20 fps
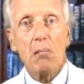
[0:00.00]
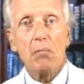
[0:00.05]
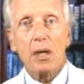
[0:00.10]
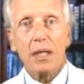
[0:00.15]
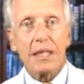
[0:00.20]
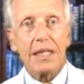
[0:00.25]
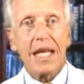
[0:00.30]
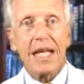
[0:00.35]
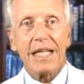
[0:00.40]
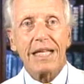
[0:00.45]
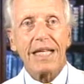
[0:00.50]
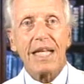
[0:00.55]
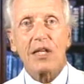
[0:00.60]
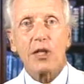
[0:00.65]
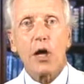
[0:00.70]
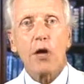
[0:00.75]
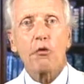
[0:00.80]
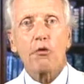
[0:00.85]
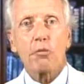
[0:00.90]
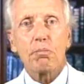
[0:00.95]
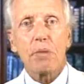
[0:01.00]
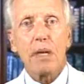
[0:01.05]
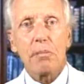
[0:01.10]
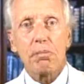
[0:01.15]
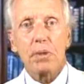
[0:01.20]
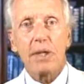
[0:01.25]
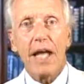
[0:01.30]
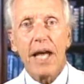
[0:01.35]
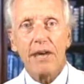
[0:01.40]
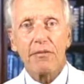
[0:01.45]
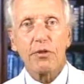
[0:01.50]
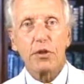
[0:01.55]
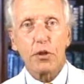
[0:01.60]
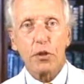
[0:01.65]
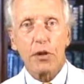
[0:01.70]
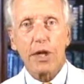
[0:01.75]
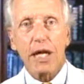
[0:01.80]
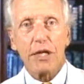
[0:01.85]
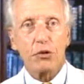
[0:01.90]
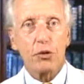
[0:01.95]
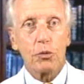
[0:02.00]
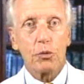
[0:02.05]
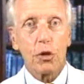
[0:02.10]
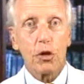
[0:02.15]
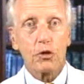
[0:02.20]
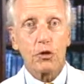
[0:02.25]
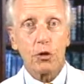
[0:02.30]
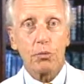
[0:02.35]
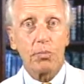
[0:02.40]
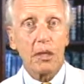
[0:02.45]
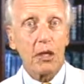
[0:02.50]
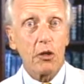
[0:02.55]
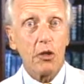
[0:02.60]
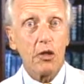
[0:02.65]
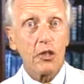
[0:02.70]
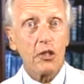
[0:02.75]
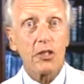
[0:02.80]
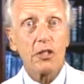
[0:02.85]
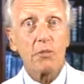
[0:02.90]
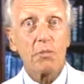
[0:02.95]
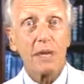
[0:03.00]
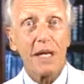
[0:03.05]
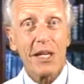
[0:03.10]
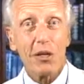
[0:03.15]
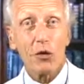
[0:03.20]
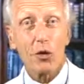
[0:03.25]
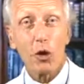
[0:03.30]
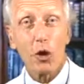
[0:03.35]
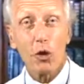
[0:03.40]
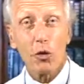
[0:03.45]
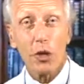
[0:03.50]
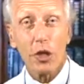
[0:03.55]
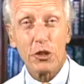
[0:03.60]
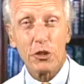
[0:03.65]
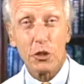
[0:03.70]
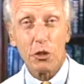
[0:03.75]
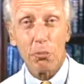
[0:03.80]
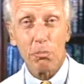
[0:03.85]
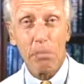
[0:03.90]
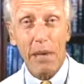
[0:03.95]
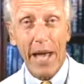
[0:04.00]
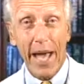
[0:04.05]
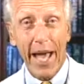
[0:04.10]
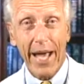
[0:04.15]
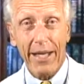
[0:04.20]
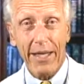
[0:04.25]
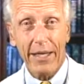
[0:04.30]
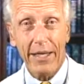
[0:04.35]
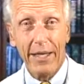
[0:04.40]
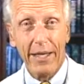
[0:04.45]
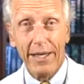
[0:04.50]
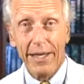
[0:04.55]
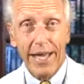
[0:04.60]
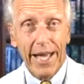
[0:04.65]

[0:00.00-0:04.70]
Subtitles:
But let other people have a look at you also, because this may occur on your back.